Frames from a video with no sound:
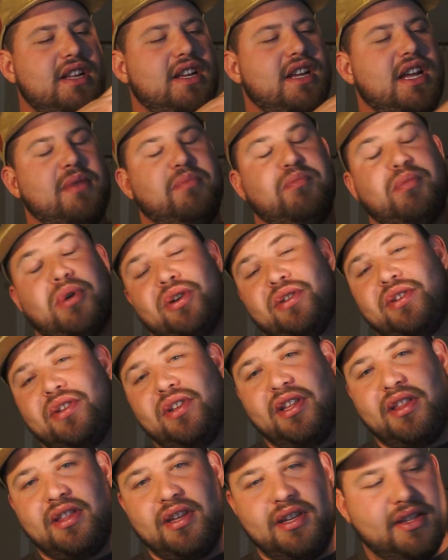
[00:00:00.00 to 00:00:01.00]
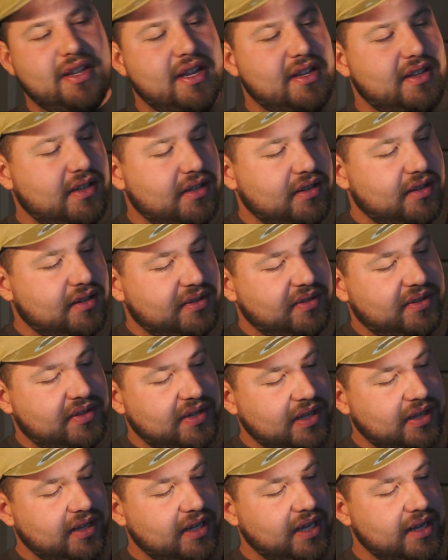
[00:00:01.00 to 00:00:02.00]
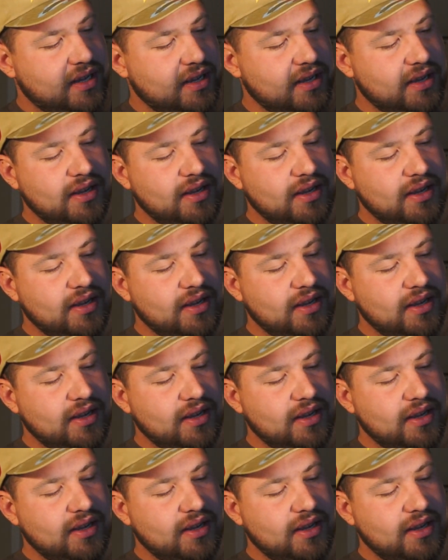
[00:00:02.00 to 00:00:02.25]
I personally think that's a little silly,